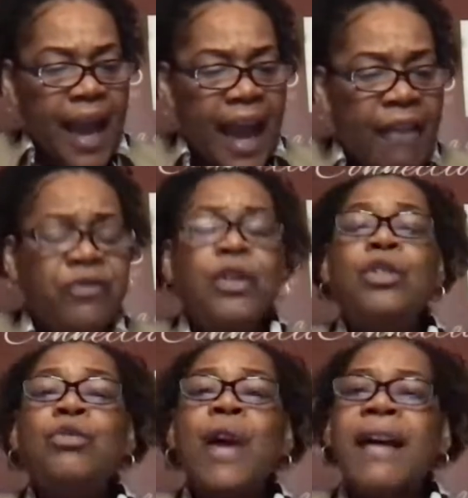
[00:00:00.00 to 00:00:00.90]
After
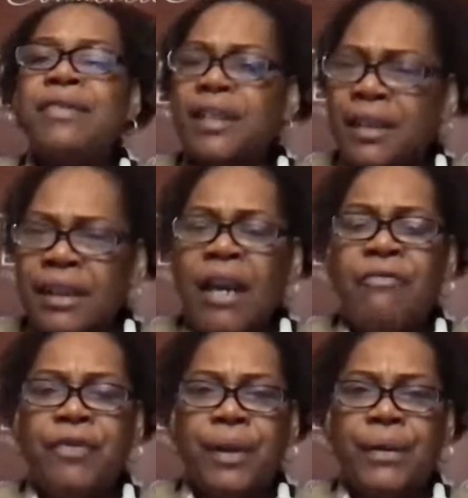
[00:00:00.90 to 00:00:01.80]
you have
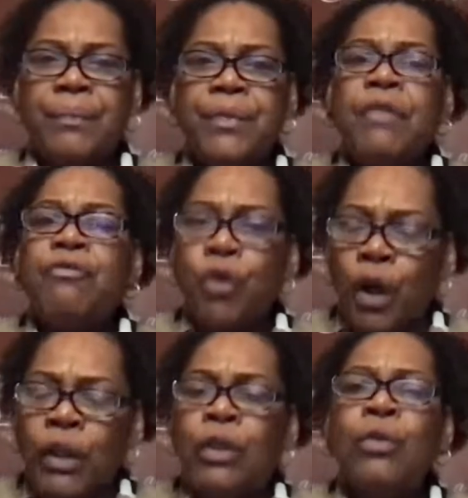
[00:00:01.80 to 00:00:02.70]
suffered
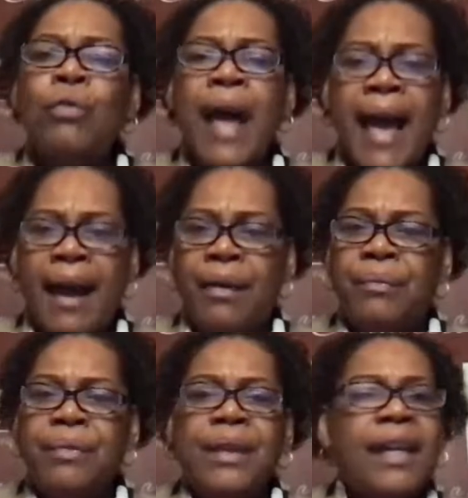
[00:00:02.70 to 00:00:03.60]
for a little while,
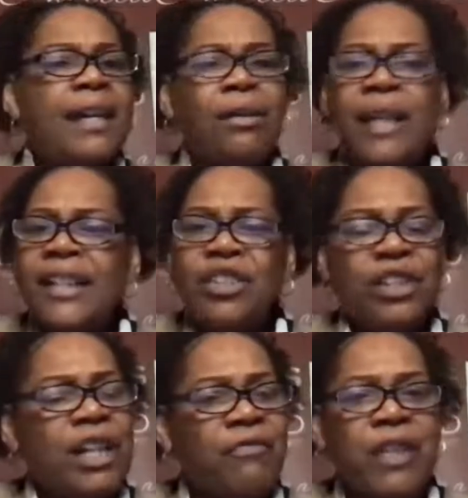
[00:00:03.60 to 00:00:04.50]
he ain't gonna let you
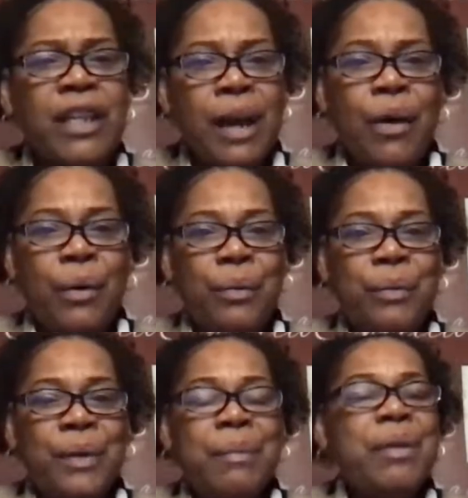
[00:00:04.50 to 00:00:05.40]
suffer alone,
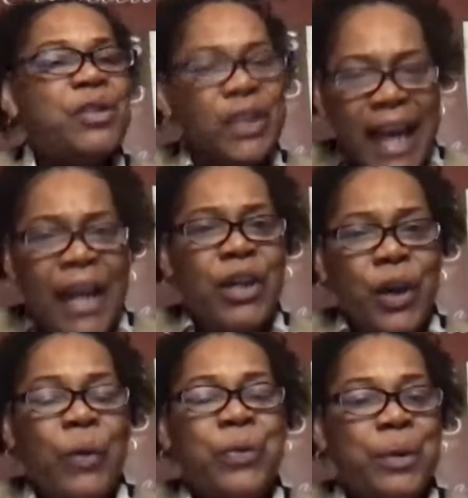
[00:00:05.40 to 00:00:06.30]
but you gotta
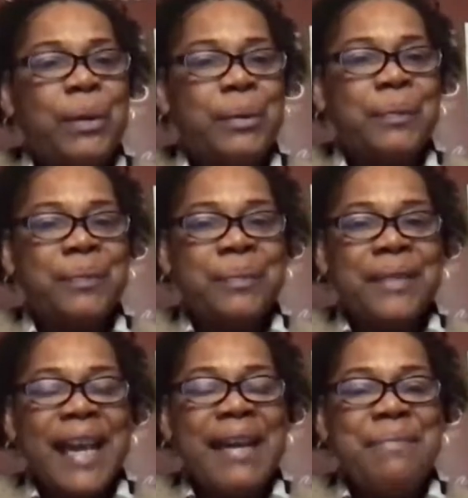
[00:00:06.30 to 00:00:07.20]
go through.
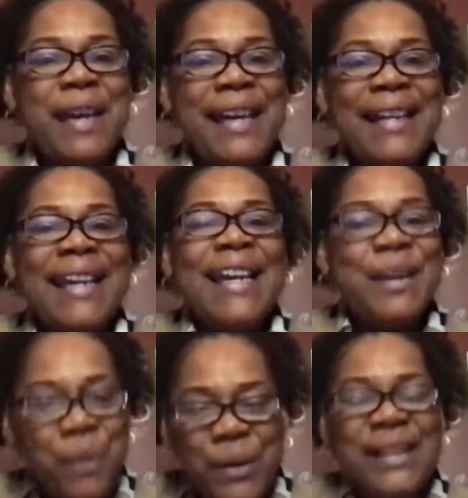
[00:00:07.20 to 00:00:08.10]
Amen.
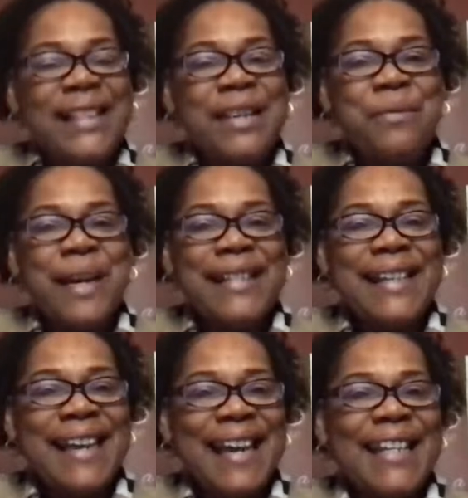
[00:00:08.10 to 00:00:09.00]
He wanna see where
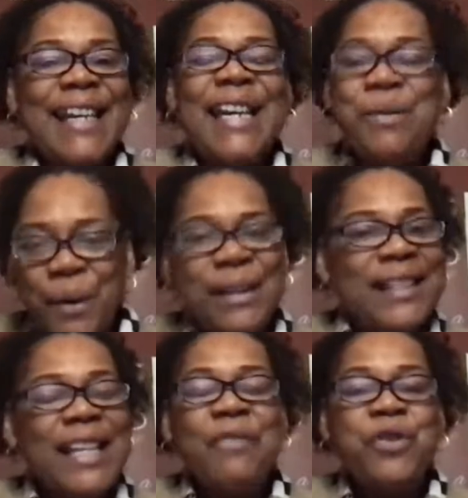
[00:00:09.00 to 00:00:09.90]
you at. He wanna
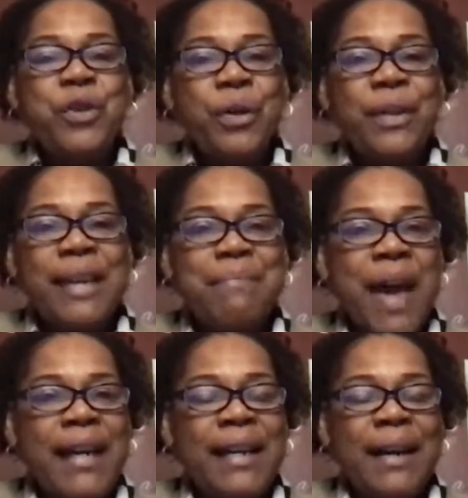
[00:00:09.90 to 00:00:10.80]
see if you gonna get
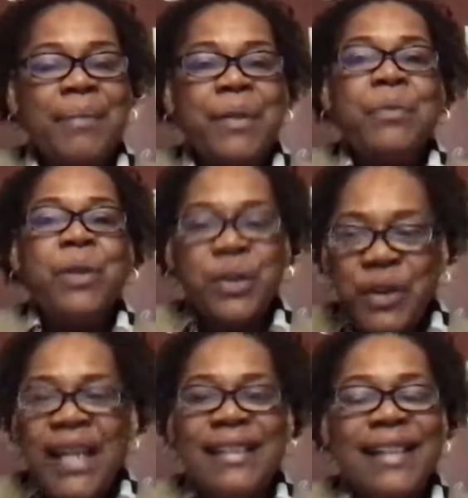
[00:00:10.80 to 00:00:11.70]
back up when
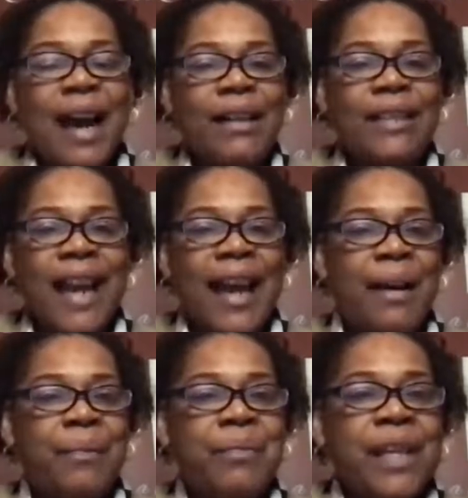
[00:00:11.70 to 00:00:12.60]
you get knocked
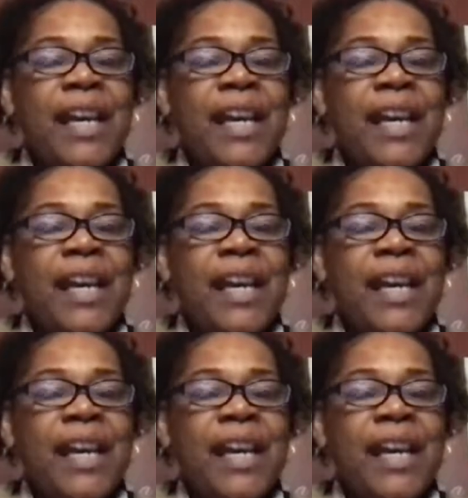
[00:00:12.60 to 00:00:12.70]
down.